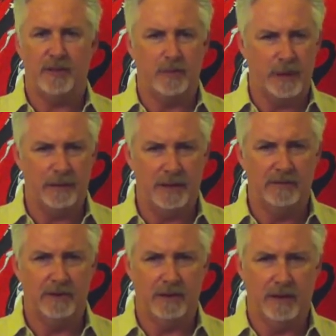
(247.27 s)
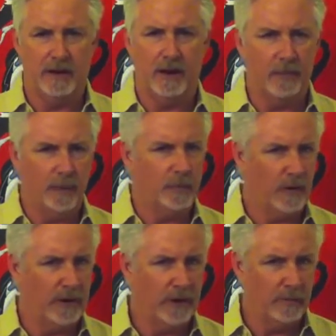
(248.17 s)
There may be even, when we're
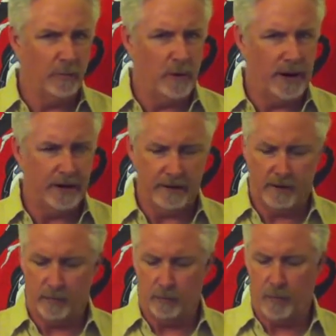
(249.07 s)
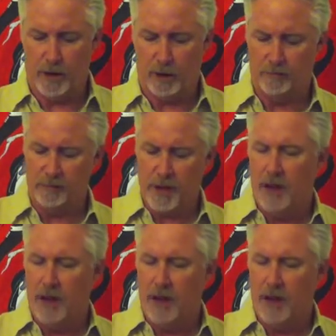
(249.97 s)
on that red realm,